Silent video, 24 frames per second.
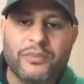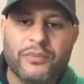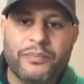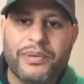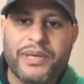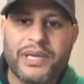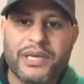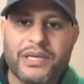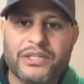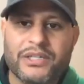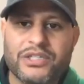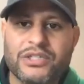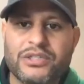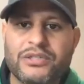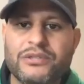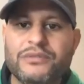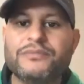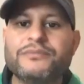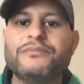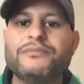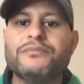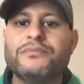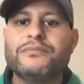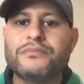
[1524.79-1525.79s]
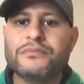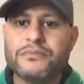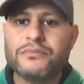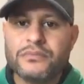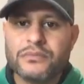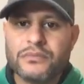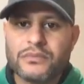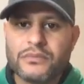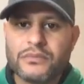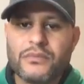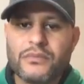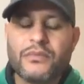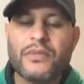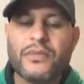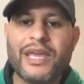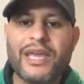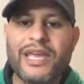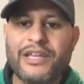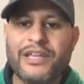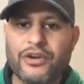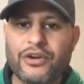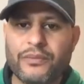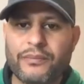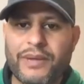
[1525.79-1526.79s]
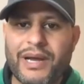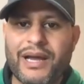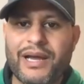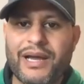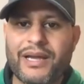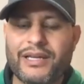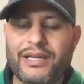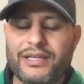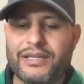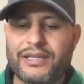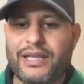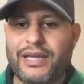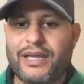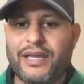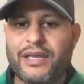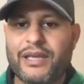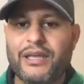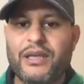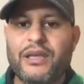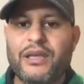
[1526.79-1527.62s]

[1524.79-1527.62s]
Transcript: picture in your mind? Like,